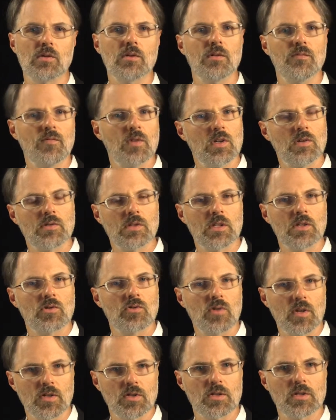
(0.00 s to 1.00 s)
confusing
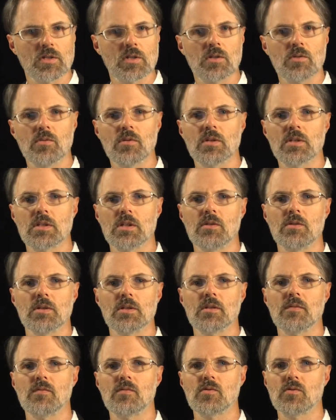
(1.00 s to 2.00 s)
trudges through a
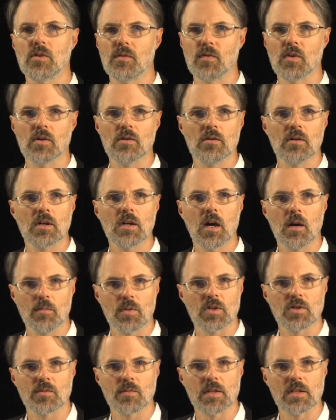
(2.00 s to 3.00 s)
series of trivial
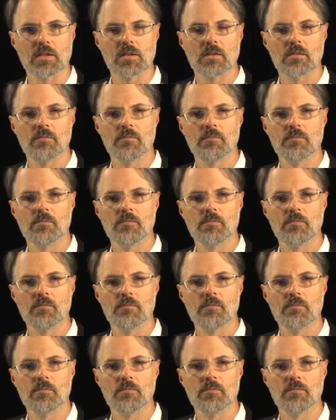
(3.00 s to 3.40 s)
accomplishments.